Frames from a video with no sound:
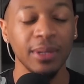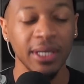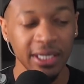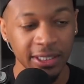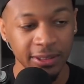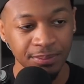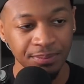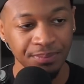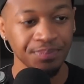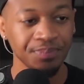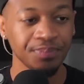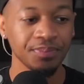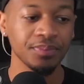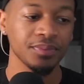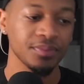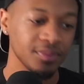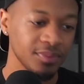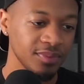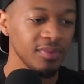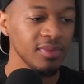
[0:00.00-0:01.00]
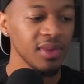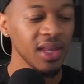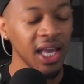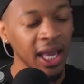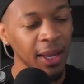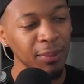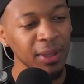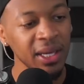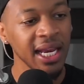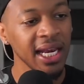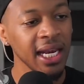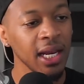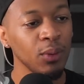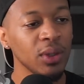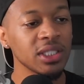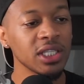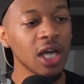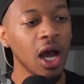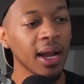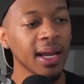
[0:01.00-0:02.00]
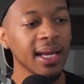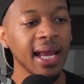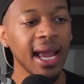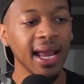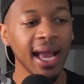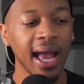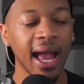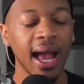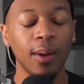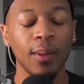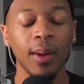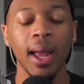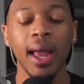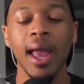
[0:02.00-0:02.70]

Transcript: him and Nene would talk and hang out.